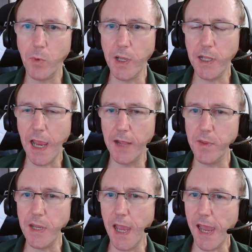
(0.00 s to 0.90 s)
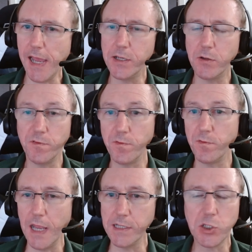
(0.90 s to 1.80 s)
and we had the head of
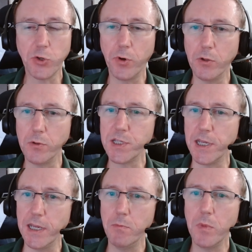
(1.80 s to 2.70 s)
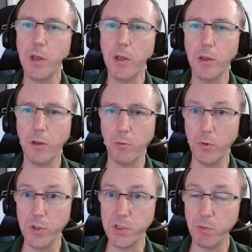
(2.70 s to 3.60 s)
the editorial team
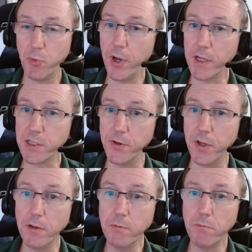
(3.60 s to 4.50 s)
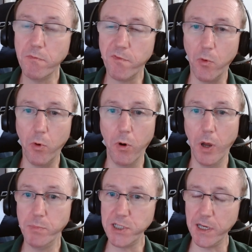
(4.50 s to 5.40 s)
was the product owner
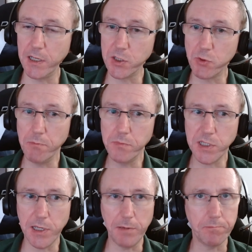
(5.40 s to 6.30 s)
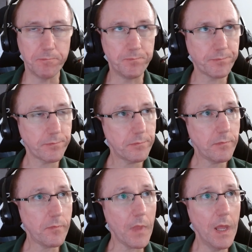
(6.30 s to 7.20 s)
for a particular Scrum team.
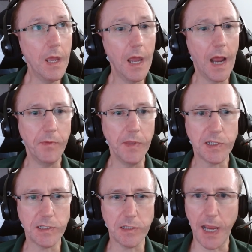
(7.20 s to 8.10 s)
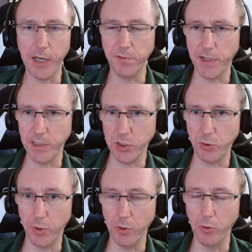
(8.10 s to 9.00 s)
And this head of
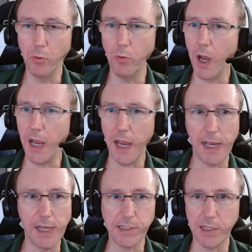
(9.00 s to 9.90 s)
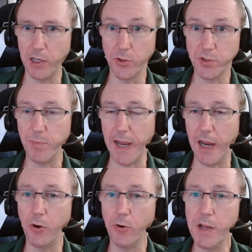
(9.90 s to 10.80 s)
editorial had a lot of
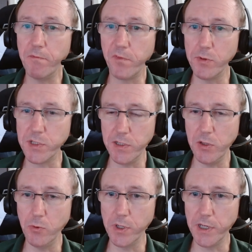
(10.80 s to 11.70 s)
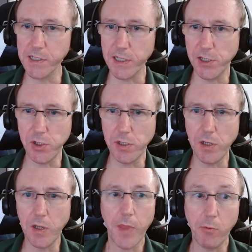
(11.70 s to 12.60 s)
power and influence in the organization.
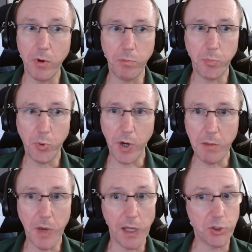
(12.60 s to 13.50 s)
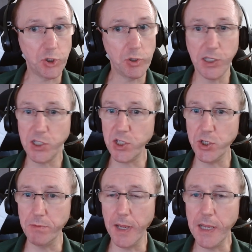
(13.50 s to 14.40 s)
They were pretty much a
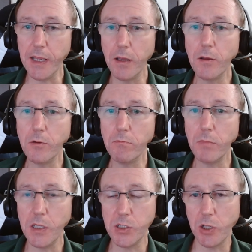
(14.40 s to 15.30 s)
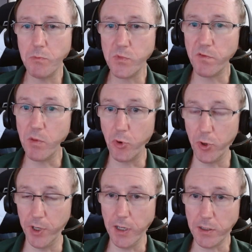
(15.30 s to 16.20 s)
decision maker in terms of the
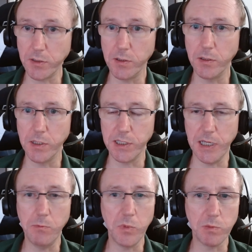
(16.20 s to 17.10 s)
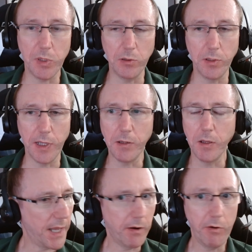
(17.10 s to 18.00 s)
product that the team was building.
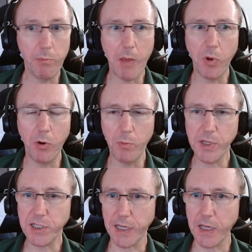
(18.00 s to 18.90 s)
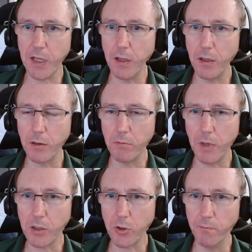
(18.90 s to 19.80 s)
And I remember a particular
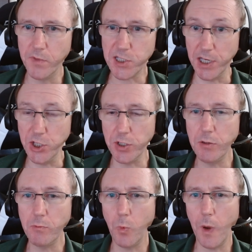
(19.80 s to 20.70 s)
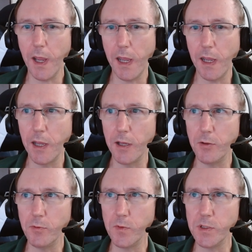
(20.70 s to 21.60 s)
conversation where
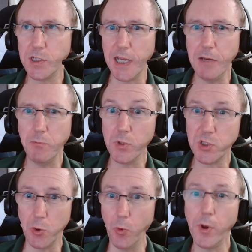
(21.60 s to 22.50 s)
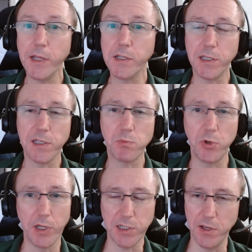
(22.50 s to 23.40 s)
the team was talking to this
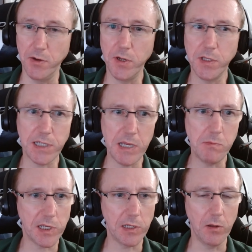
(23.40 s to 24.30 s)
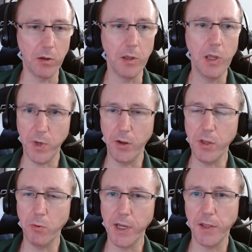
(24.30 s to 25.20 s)
product owner, and the team said, look, we know
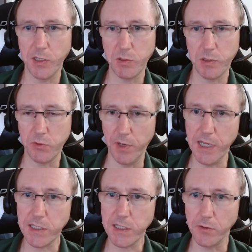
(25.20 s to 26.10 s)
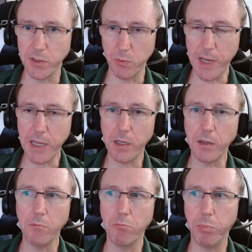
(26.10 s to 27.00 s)
you want to get this release out this
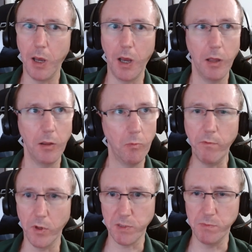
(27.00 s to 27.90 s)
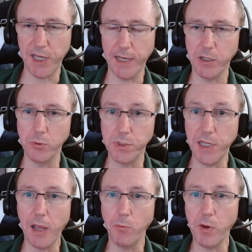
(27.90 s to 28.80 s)
week, but we've got some technical
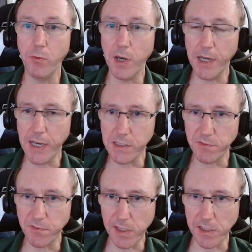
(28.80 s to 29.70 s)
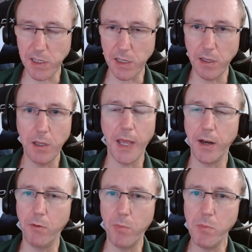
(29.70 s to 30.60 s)
debt. We really need to fix it. And
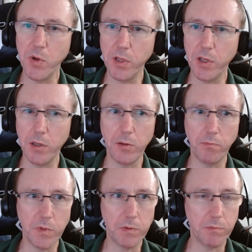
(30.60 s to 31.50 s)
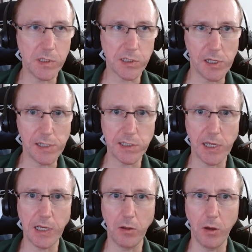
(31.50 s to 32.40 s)
I remember this guy
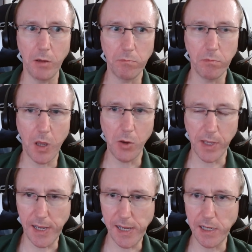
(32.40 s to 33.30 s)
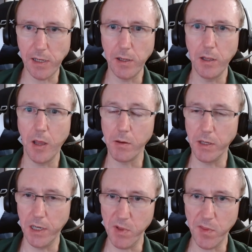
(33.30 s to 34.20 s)
saying, look, okay,
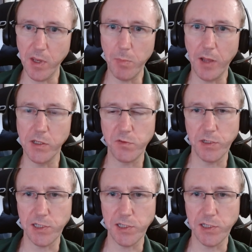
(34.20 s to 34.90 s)
let me think about this for a